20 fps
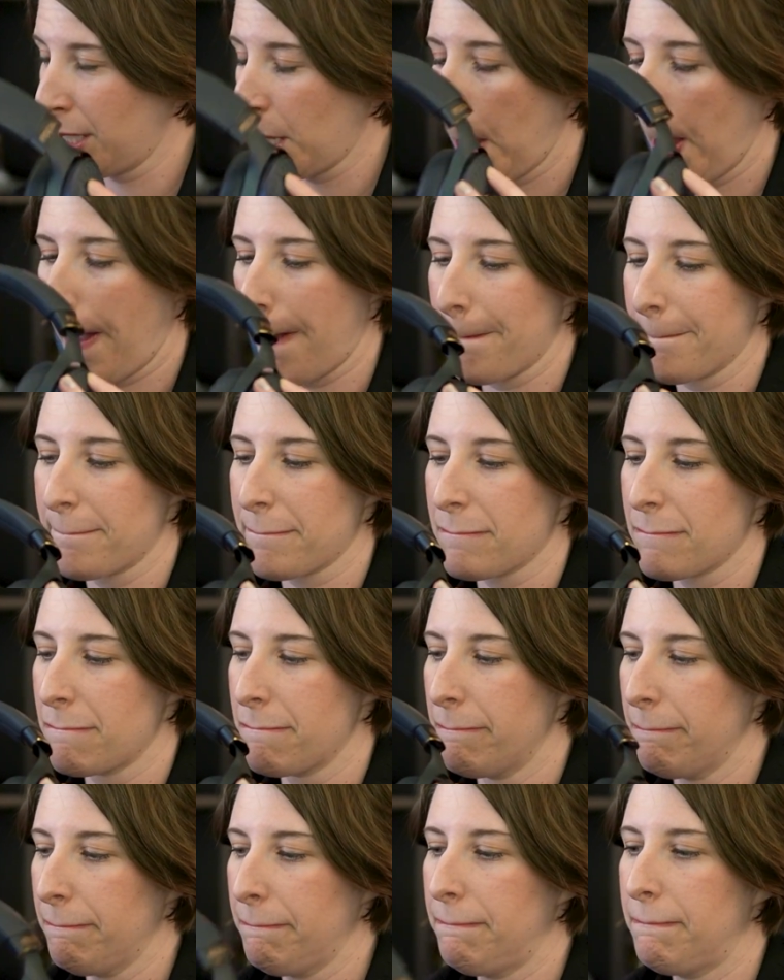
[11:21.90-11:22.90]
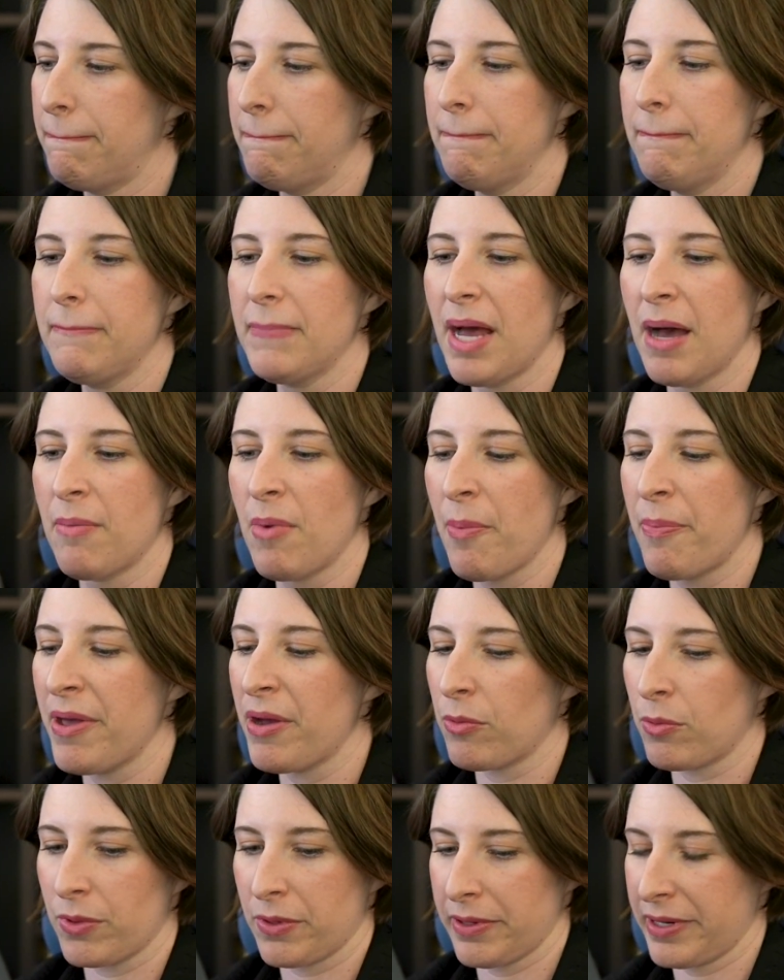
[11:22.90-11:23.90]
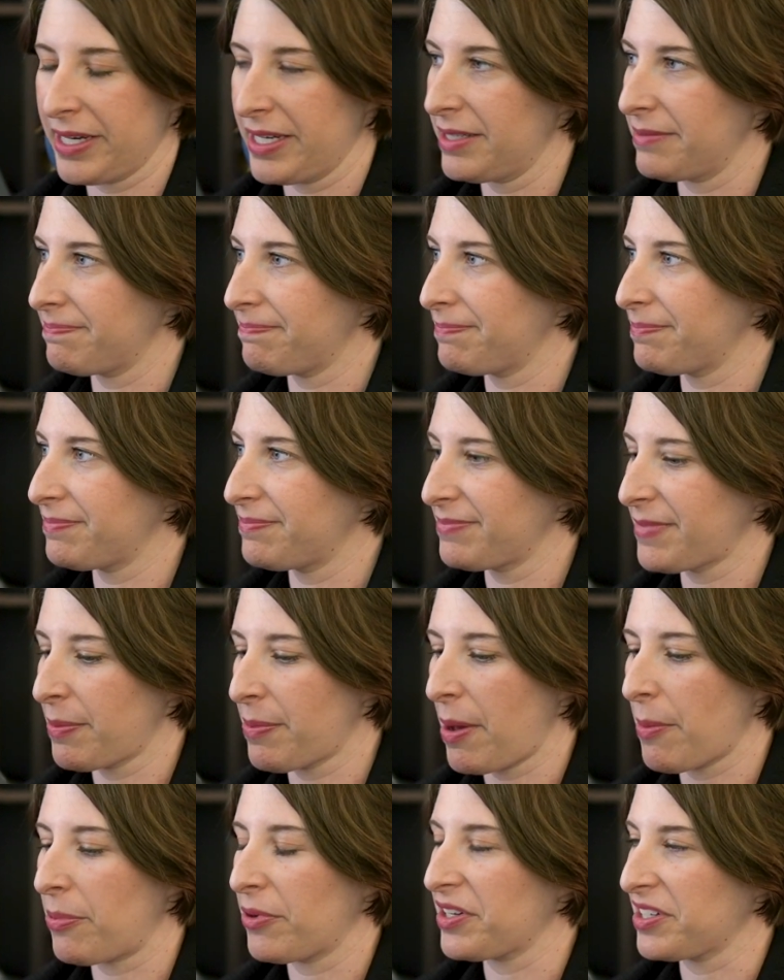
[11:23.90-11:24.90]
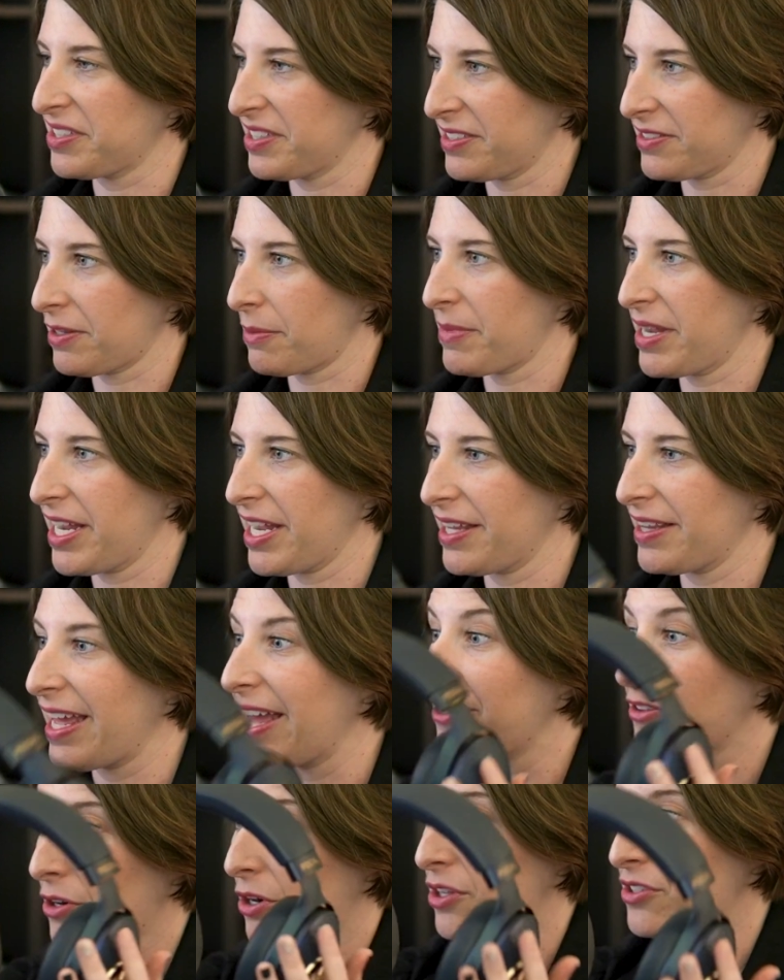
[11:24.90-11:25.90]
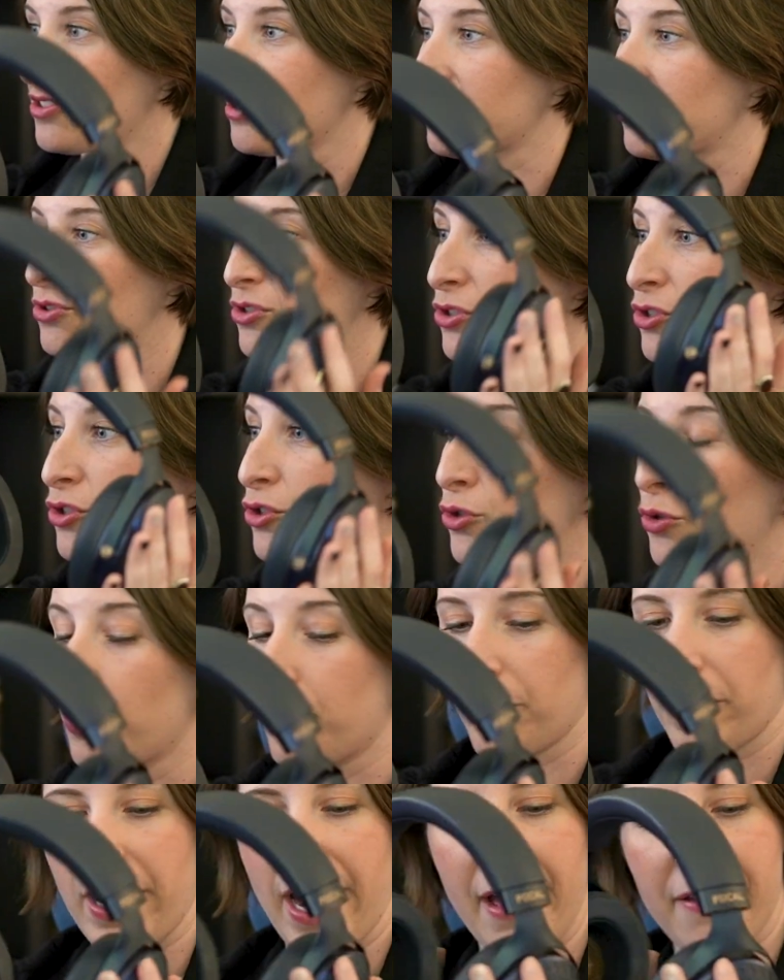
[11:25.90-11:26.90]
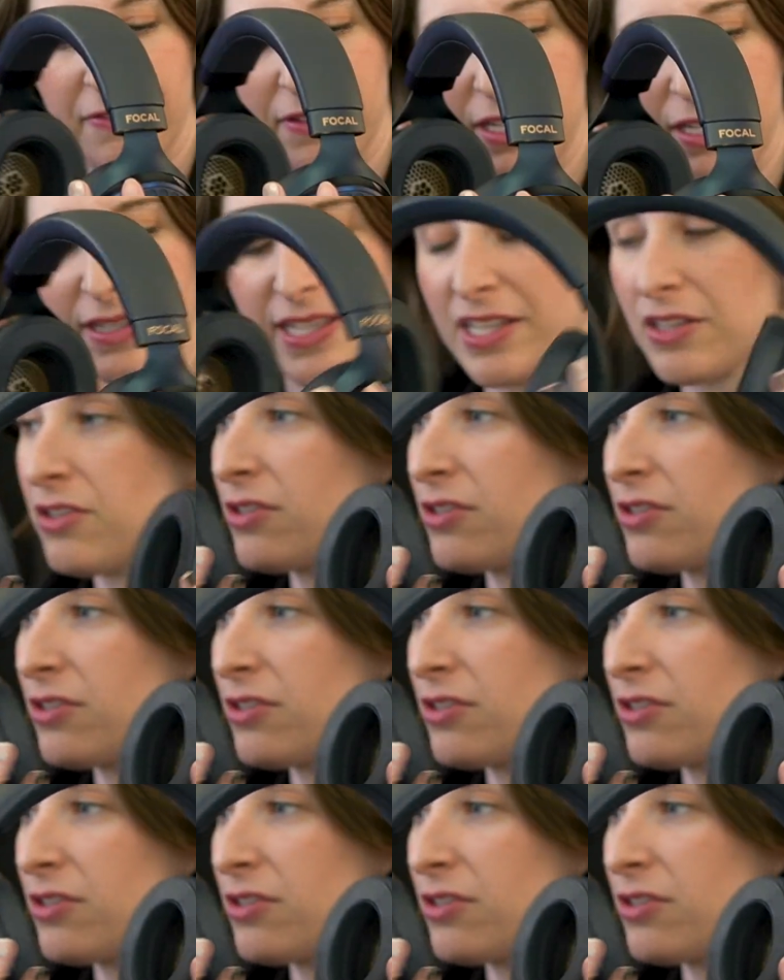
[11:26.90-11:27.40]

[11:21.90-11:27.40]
I'm a bit worried about putting these on my head. And they're also super heavy. They look